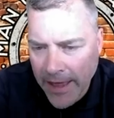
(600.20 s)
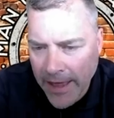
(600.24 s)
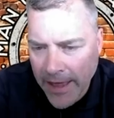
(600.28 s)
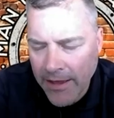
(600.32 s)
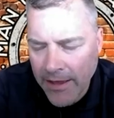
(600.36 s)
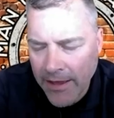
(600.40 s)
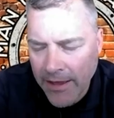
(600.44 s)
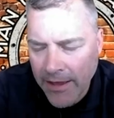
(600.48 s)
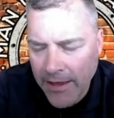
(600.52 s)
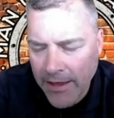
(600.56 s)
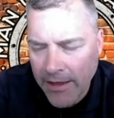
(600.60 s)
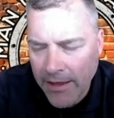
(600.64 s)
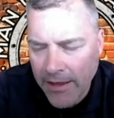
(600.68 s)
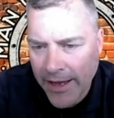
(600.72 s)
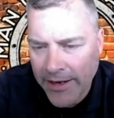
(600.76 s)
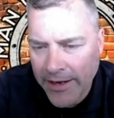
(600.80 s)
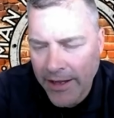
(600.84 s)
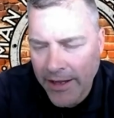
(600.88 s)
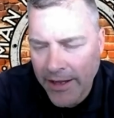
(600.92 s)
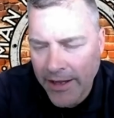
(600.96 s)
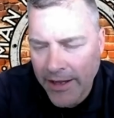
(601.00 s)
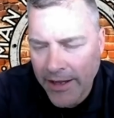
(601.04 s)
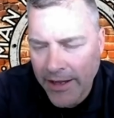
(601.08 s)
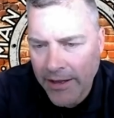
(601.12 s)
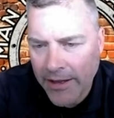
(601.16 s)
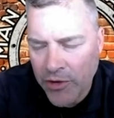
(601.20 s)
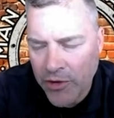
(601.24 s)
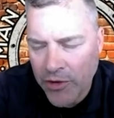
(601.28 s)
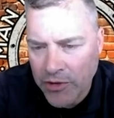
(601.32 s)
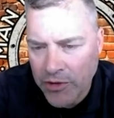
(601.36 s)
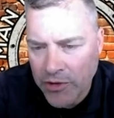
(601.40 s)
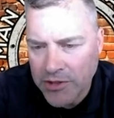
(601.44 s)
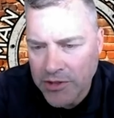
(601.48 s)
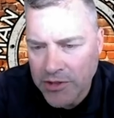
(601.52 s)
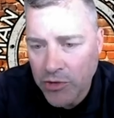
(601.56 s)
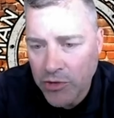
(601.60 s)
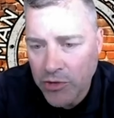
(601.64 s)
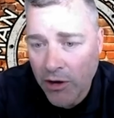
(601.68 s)
and they had
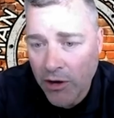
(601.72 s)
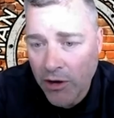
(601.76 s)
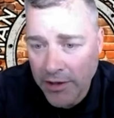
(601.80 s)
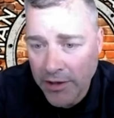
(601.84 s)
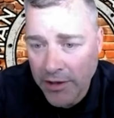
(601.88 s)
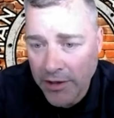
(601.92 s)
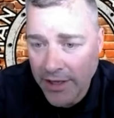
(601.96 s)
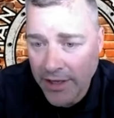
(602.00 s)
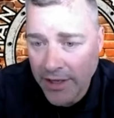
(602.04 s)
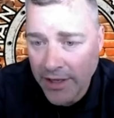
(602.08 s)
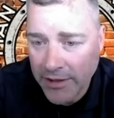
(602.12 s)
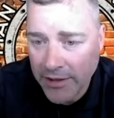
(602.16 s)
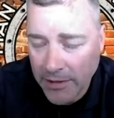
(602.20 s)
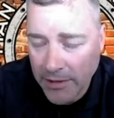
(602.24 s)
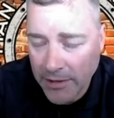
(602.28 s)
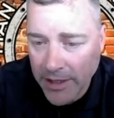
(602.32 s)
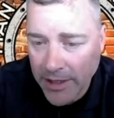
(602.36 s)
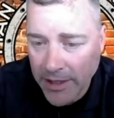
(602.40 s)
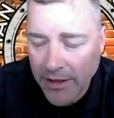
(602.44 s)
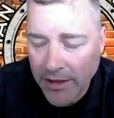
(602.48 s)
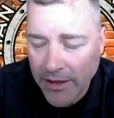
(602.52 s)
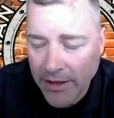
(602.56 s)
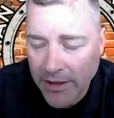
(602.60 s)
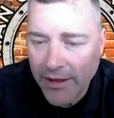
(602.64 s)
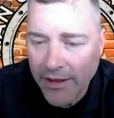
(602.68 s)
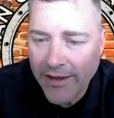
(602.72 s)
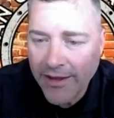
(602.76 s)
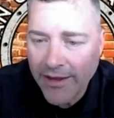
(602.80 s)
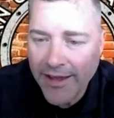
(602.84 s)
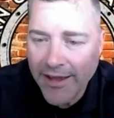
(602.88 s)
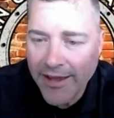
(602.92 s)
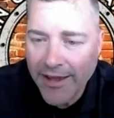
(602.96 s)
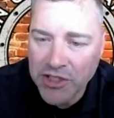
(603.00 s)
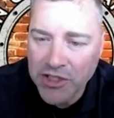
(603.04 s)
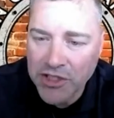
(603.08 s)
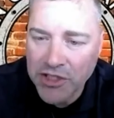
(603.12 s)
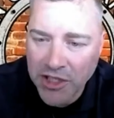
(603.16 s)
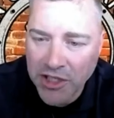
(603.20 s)
a nurse who contacted me
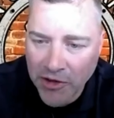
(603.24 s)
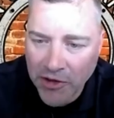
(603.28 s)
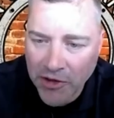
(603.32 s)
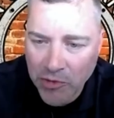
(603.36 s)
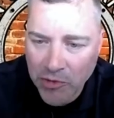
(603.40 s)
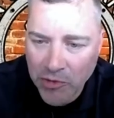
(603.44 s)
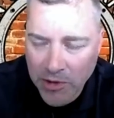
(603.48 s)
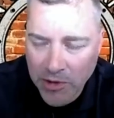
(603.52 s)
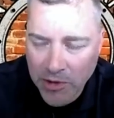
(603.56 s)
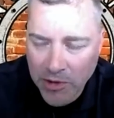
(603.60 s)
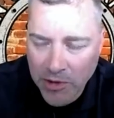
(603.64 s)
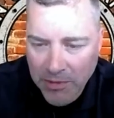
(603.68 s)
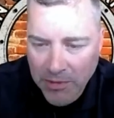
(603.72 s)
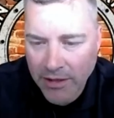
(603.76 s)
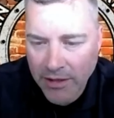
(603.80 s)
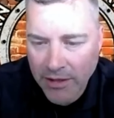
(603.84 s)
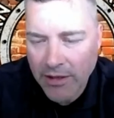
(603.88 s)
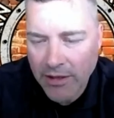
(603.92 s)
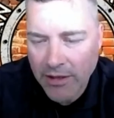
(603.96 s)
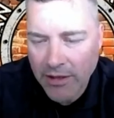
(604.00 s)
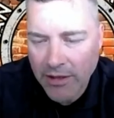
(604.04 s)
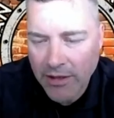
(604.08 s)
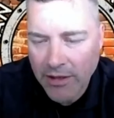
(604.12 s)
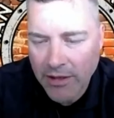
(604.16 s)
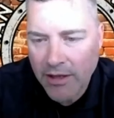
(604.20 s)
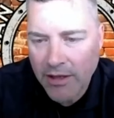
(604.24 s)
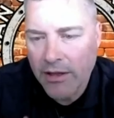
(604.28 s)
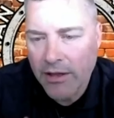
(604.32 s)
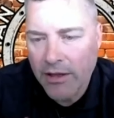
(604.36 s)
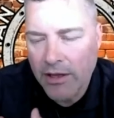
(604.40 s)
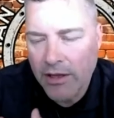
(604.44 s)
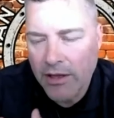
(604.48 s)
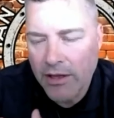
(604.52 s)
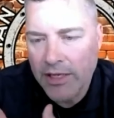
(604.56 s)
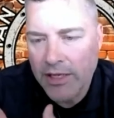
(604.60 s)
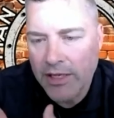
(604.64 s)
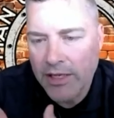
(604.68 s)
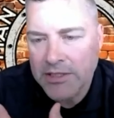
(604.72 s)
and shared with me
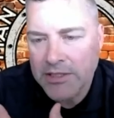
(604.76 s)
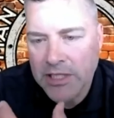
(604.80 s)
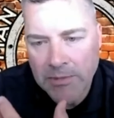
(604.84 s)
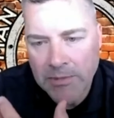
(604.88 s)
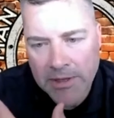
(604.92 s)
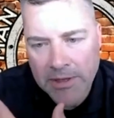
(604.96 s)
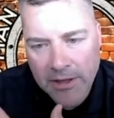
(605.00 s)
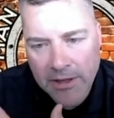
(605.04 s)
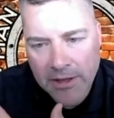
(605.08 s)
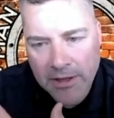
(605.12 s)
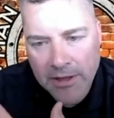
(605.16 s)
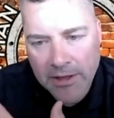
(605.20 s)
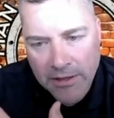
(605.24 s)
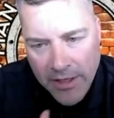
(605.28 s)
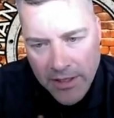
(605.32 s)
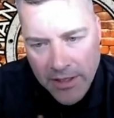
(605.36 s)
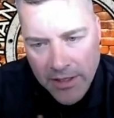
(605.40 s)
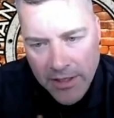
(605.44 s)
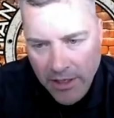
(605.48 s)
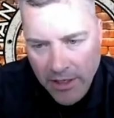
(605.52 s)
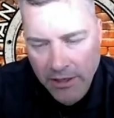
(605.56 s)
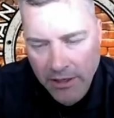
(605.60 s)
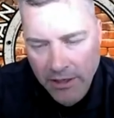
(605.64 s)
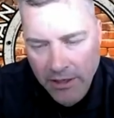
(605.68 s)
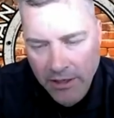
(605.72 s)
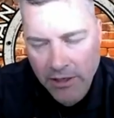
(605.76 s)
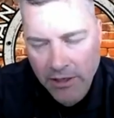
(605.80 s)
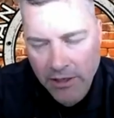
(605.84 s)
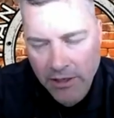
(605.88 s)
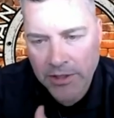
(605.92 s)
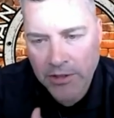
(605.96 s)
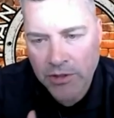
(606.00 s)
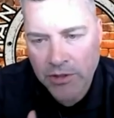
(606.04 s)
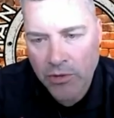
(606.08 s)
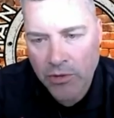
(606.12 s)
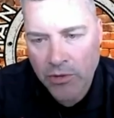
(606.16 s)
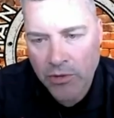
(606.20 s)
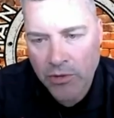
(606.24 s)
some of the things that
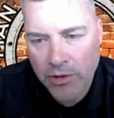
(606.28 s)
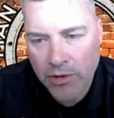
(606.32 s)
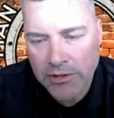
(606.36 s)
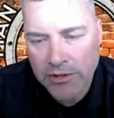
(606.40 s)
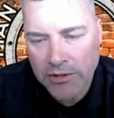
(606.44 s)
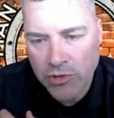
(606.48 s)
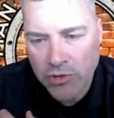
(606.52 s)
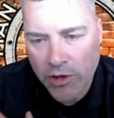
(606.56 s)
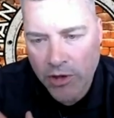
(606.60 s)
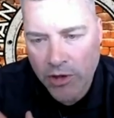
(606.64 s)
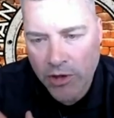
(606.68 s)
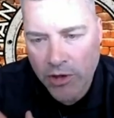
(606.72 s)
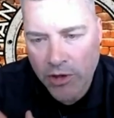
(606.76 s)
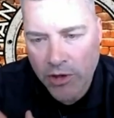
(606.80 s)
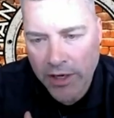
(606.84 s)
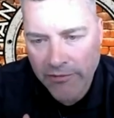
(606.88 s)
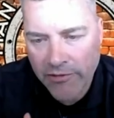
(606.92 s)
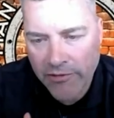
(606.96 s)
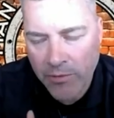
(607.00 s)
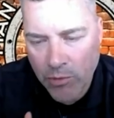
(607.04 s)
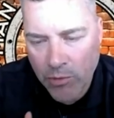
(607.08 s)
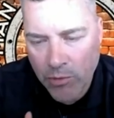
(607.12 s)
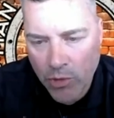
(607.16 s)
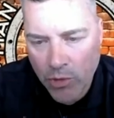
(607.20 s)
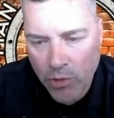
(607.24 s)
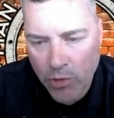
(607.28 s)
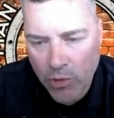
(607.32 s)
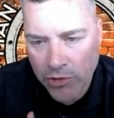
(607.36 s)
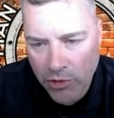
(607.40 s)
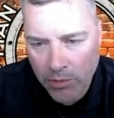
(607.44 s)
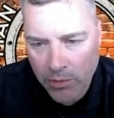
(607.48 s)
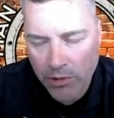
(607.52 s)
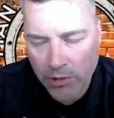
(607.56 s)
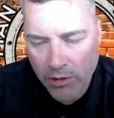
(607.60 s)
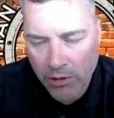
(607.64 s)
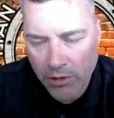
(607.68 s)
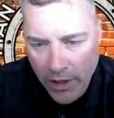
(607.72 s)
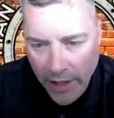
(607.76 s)
I could be doing to try to live a
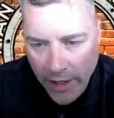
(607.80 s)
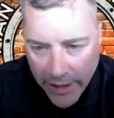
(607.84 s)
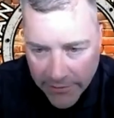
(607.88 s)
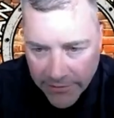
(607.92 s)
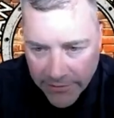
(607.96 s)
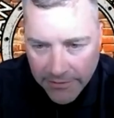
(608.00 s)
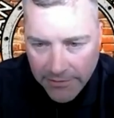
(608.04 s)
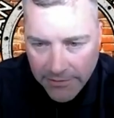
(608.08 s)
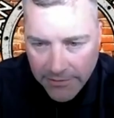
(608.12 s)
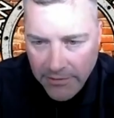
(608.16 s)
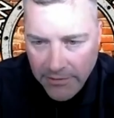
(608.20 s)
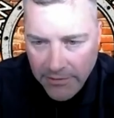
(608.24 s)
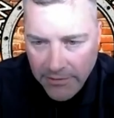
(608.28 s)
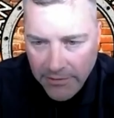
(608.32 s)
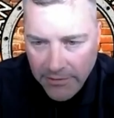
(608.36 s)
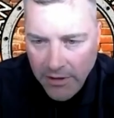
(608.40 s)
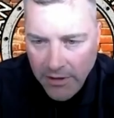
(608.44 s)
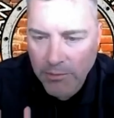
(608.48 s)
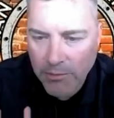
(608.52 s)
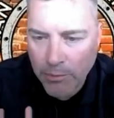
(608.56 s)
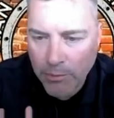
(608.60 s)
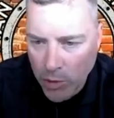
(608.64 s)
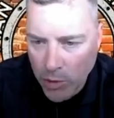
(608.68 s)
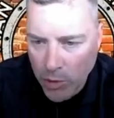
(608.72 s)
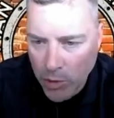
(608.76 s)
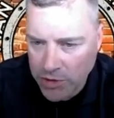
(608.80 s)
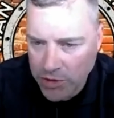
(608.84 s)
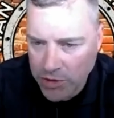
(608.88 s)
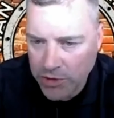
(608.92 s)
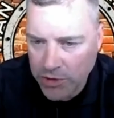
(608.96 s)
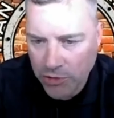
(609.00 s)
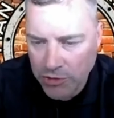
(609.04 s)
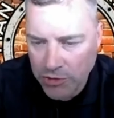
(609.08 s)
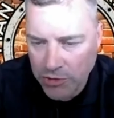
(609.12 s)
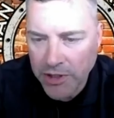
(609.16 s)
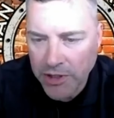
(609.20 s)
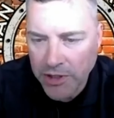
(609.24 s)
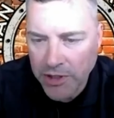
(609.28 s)
more normal life
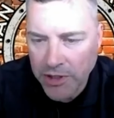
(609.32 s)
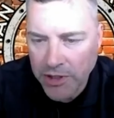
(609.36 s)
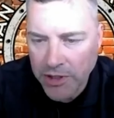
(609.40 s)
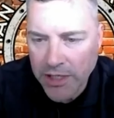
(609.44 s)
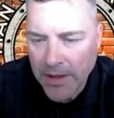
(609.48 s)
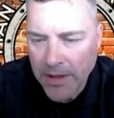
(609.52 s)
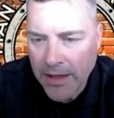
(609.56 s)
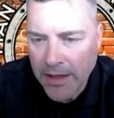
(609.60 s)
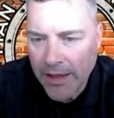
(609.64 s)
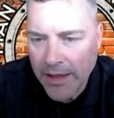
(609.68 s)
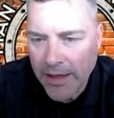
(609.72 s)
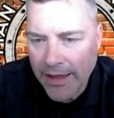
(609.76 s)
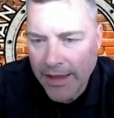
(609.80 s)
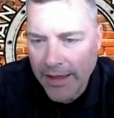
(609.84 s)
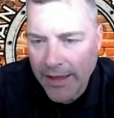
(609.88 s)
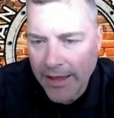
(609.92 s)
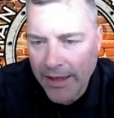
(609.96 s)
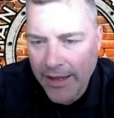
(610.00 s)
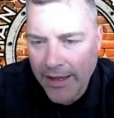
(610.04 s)
post-surgery.